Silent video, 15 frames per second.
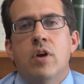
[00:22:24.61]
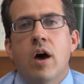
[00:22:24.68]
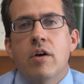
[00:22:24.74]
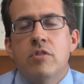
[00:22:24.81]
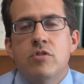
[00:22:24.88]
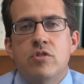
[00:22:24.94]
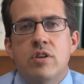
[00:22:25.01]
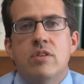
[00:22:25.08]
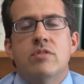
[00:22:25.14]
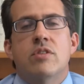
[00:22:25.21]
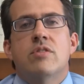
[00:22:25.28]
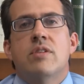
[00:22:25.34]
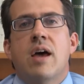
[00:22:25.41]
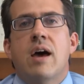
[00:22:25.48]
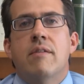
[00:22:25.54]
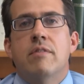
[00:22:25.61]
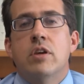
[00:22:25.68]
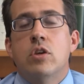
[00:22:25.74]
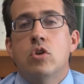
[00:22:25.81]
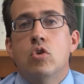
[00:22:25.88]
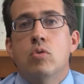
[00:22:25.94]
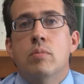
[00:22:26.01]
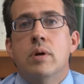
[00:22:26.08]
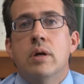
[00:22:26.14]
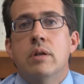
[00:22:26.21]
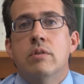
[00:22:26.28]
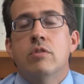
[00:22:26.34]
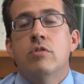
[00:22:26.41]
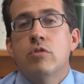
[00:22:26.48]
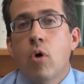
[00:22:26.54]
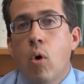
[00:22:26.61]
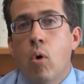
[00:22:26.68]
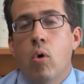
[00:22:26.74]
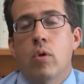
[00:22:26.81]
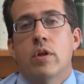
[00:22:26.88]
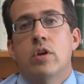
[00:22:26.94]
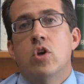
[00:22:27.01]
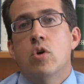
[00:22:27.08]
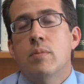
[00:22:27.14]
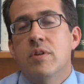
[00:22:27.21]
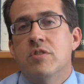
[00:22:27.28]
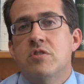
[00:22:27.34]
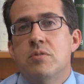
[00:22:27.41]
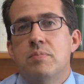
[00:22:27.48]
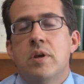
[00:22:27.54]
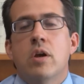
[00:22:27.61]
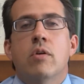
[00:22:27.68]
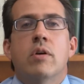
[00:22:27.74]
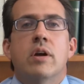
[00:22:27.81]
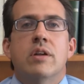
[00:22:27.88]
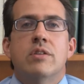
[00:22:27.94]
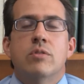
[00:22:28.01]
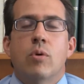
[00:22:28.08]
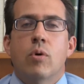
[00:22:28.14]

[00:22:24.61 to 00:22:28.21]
does Jesus have a human soul, a human spirit,